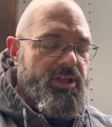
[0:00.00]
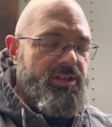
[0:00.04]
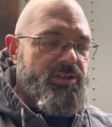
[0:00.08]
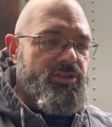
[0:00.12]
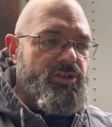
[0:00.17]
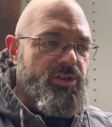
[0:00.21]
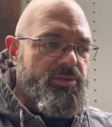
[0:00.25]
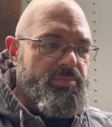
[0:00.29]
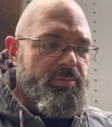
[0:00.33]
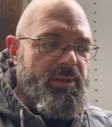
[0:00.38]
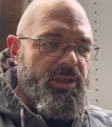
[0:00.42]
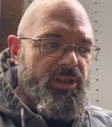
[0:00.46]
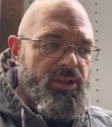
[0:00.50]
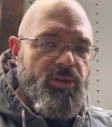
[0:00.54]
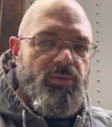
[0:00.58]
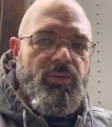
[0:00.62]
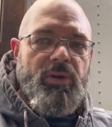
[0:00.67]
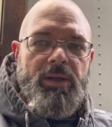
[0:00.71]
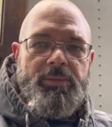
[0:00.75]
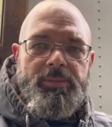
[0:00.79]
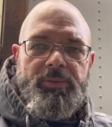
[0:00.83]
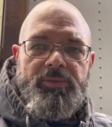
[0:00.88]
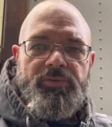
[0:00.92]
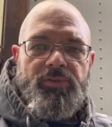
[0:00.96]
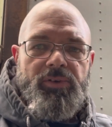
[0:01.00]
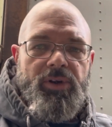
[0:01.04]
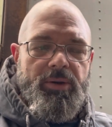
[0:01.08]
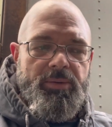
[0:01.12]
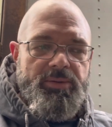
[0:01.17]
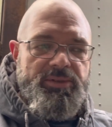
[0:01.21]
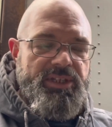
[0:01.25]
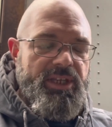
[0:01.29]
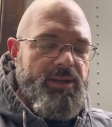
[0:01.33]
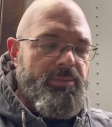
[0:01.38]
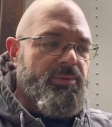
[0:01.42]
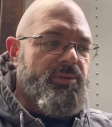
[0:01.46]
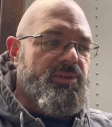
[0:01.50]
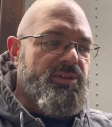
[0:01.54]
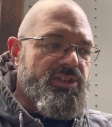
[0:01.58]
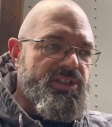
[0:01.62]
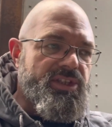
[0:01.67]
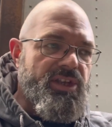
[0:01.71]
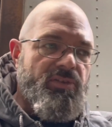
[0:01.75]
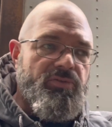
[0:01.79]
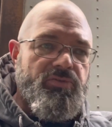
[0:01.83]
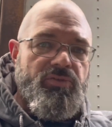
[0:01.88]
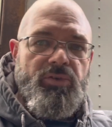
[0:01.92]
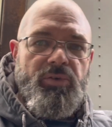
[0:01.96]
It took me a little while before I was able to
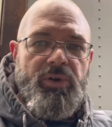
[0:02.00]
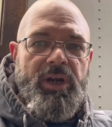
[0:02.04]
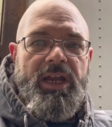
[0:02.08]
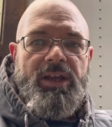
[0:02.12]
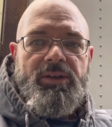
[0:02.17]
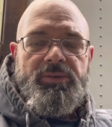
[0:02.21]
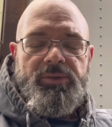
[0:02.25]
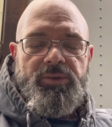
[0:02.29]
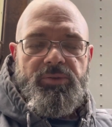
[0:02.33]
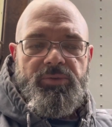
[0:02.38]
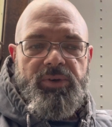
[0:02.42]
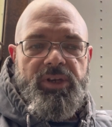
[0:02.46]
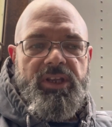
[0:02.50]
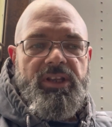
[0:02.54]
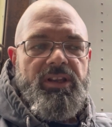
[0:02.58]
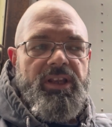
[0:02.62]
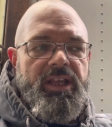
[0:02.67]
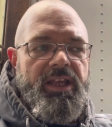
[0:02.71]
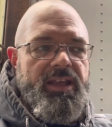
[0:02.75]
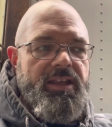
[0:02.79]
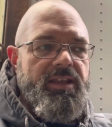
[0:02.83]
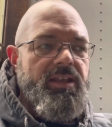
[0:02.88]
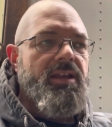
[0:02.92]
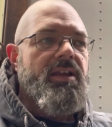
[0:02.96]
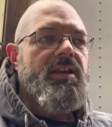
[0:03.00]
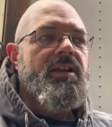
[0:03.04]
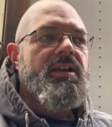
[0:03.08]
self-ground the relay